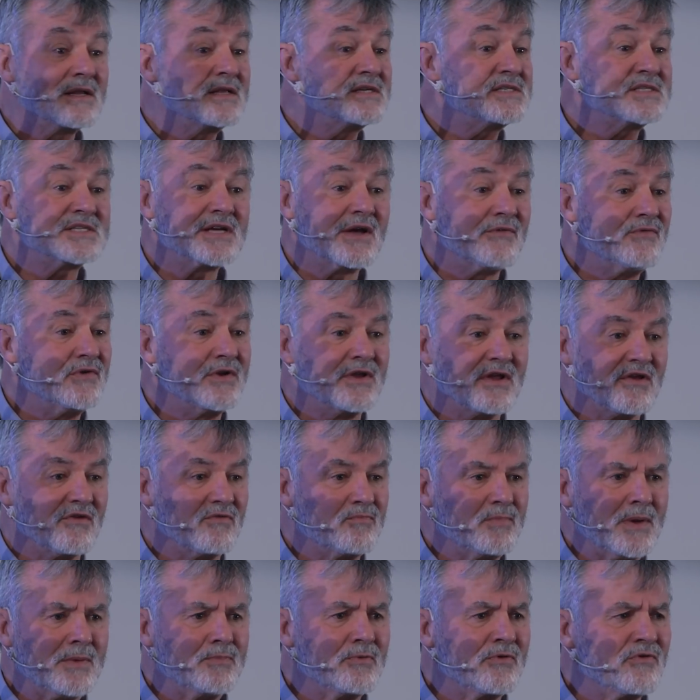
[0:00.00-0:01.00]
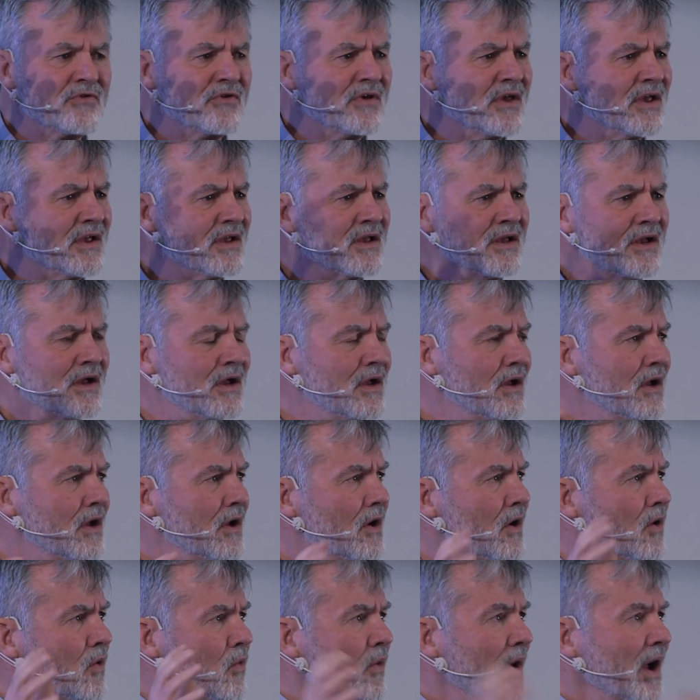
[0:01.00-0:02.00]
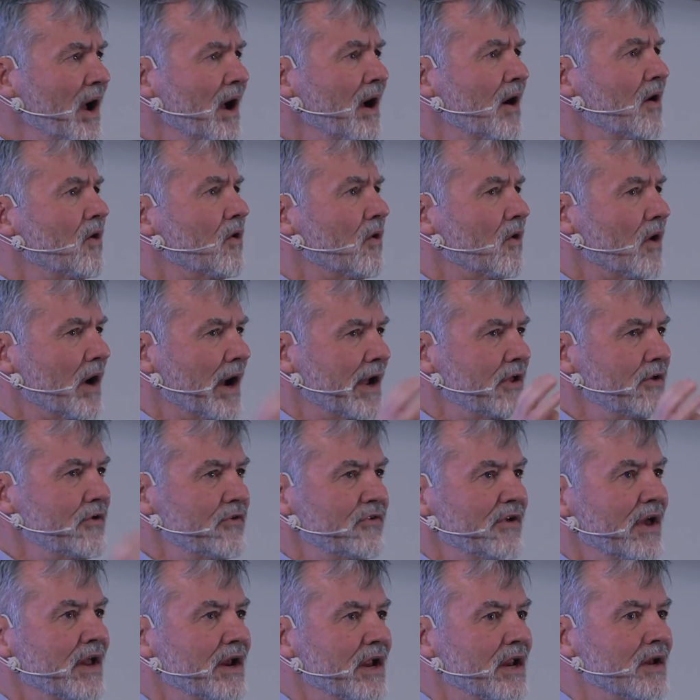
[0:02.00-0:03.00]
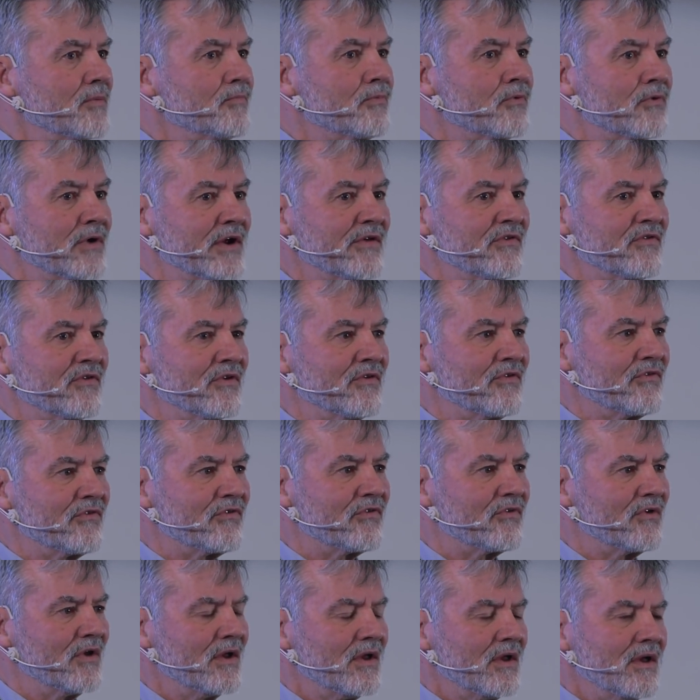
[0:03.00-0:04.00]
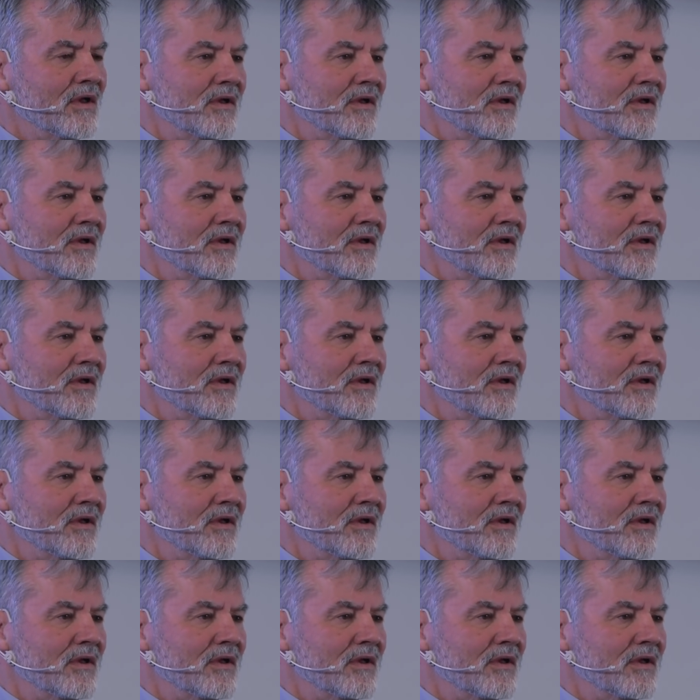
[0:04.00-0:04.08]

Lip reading: to the 70s. People saying, wow, I use antidepressants,